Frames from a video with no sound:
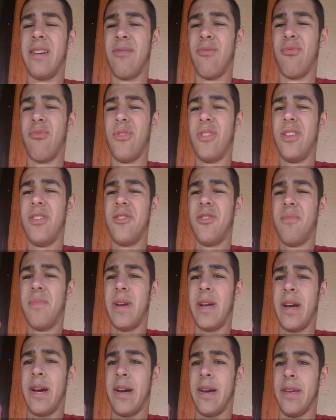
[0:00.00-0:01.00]
and it really hurt
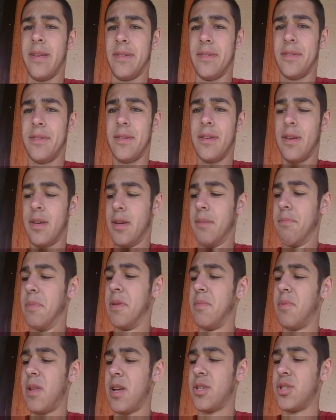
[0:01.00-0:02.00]
my eyes.
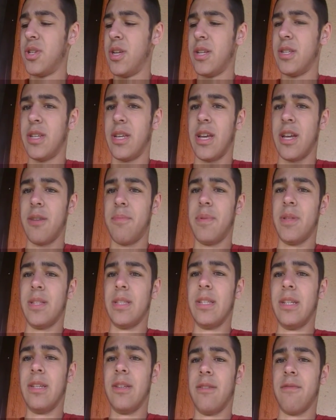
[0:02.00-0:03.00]
People actually had to get up
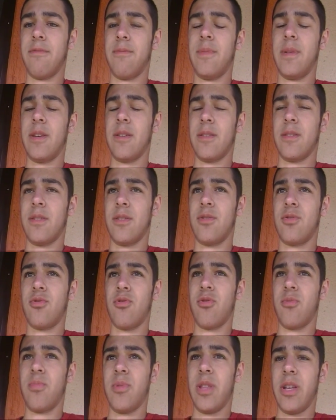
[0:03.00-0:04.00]
and leave because the
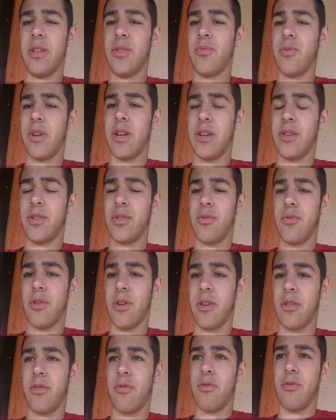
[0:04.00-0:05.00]
strobe lights were getting
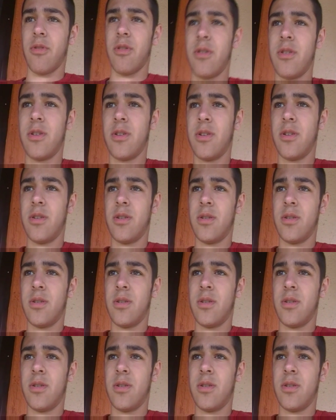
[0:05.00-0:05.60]
so hardcore.